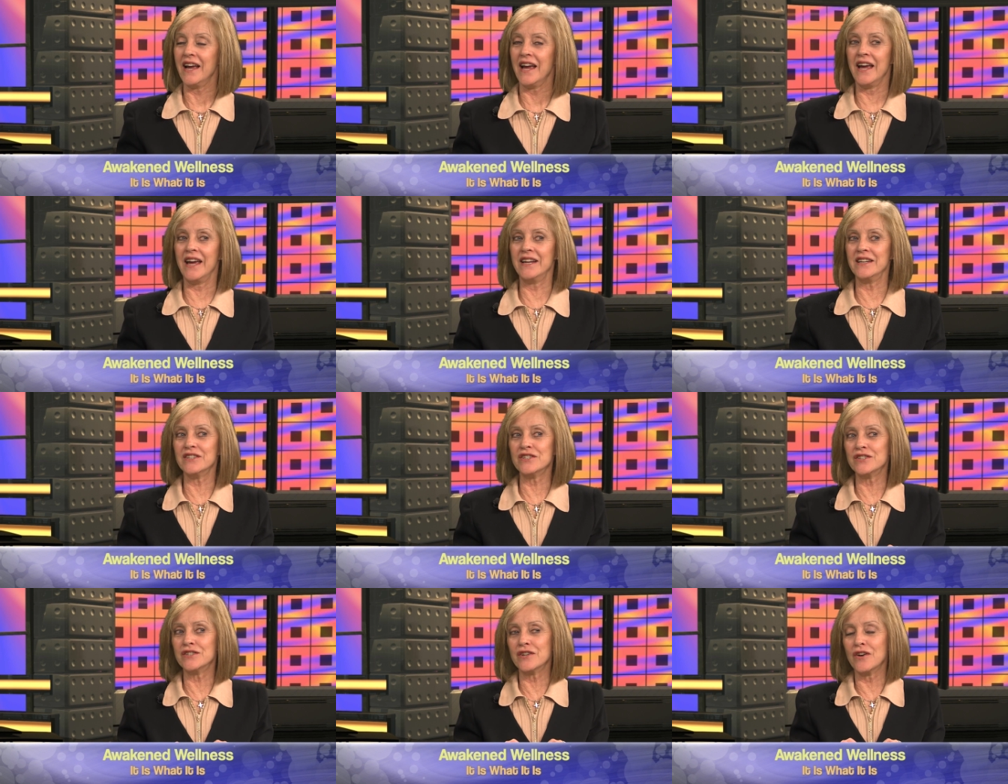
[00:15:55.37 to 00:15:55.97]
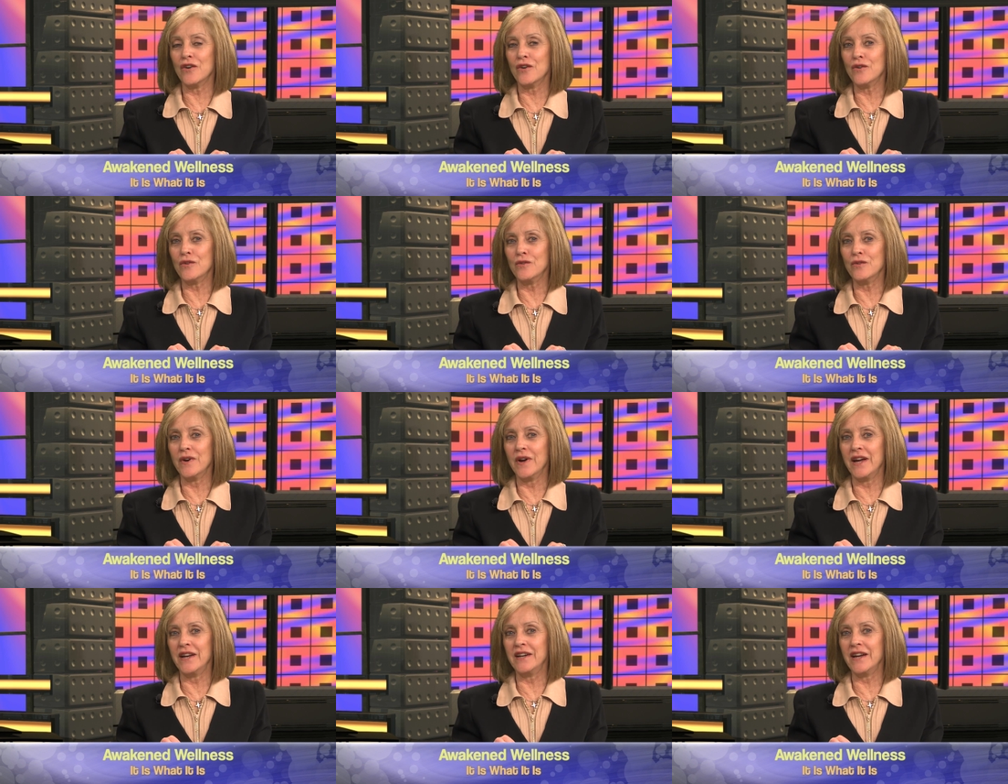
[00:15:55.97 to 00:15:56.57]
And
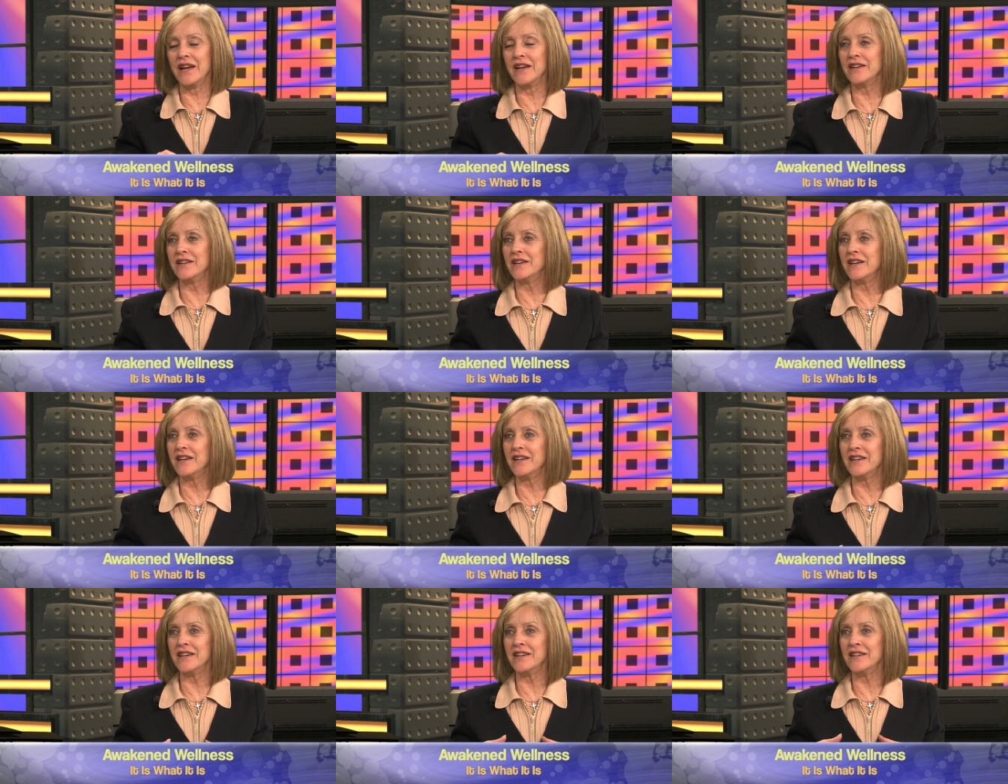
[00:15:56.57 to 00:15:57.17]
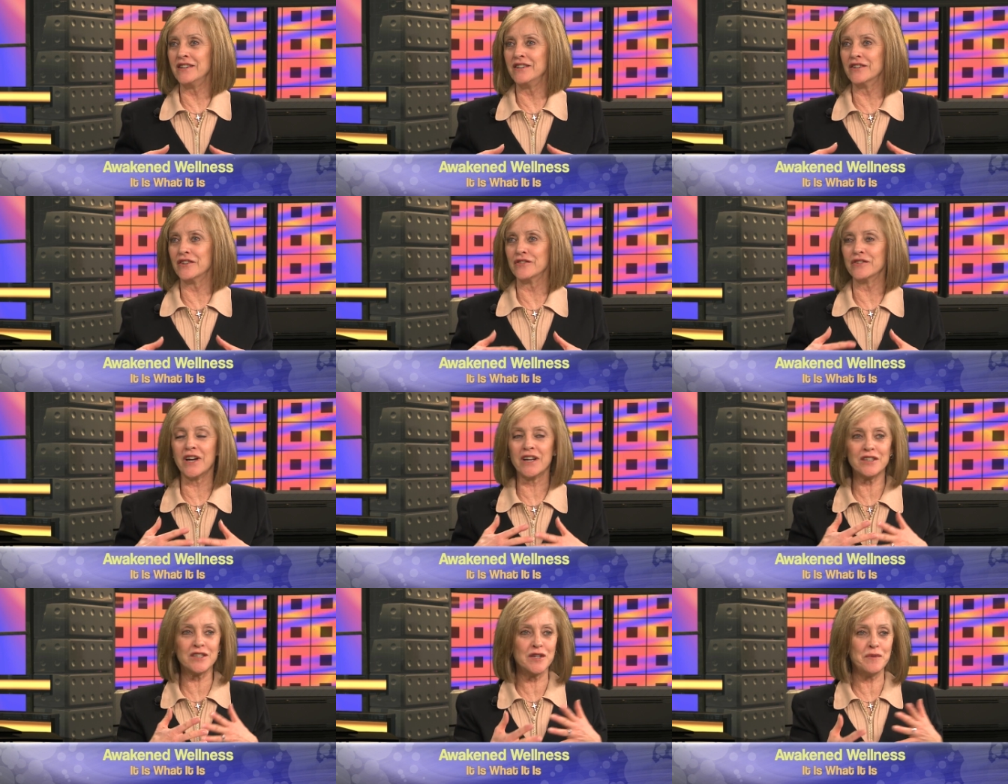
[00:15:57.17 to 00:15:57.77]
so, and you know,
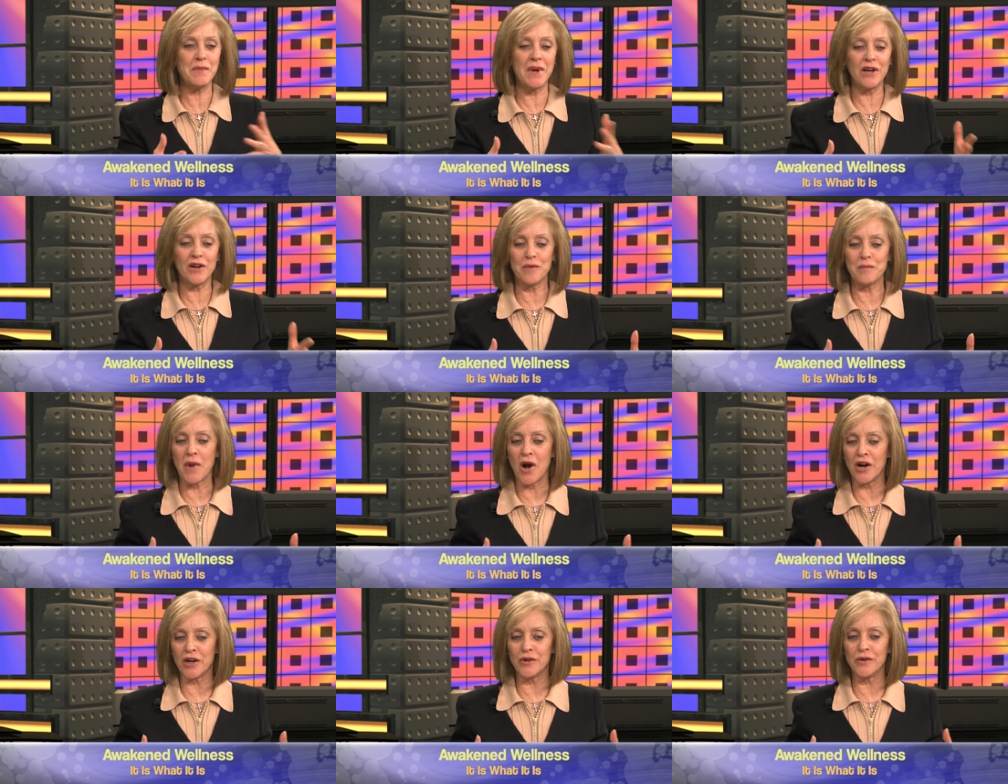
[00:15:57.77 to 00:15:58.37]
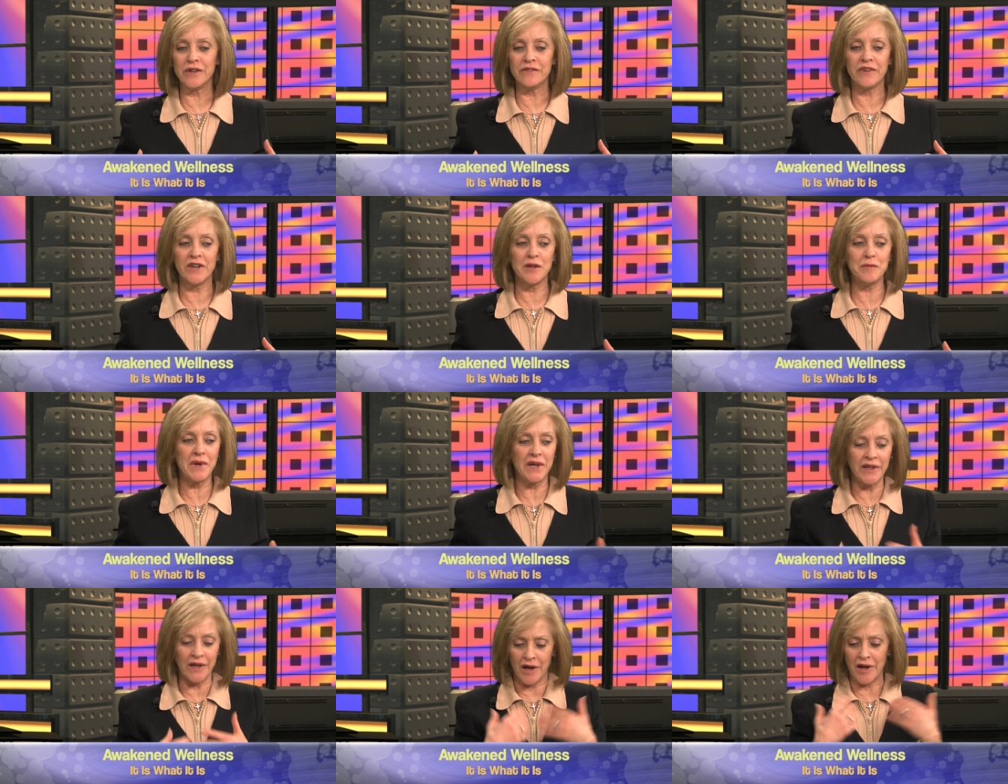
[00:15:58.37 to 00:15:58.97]
not to make a mockery of
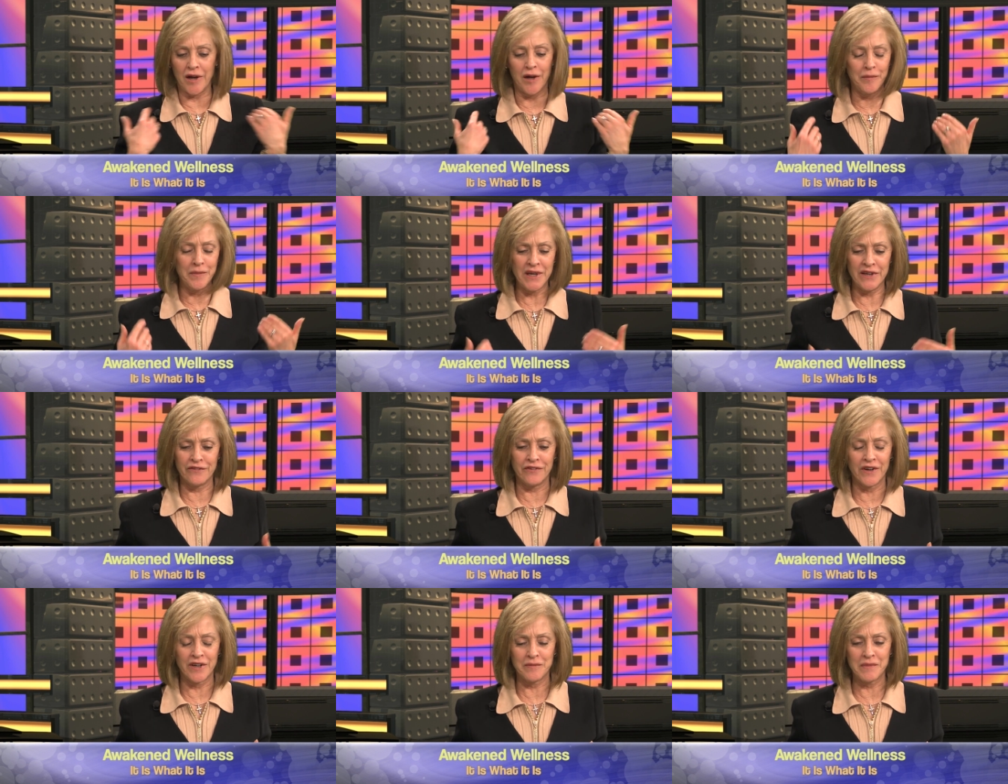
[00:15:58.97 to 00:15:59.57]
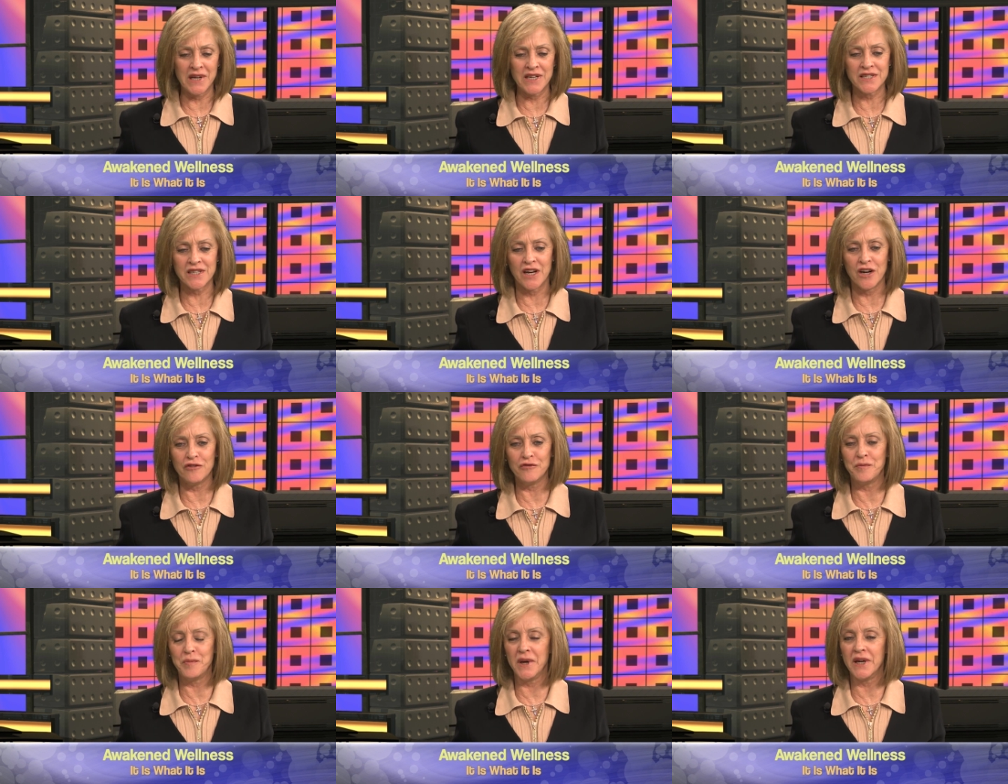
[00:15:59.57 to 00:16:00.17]
anybody, I'll make fun of
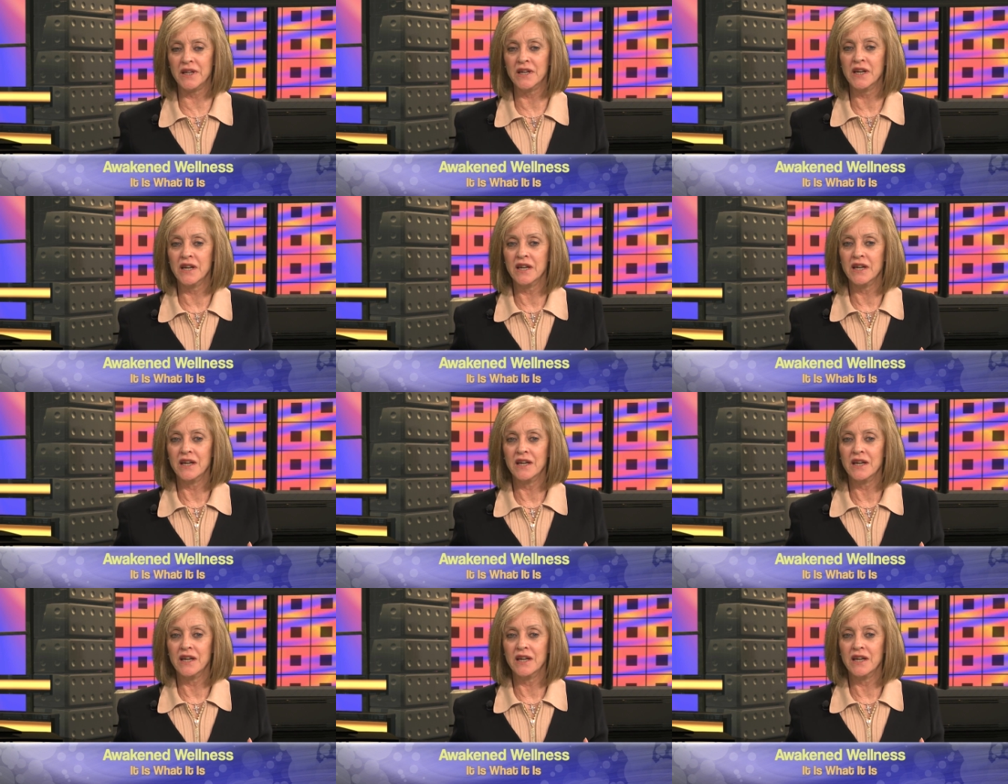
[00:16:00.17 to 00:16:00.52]
myself, but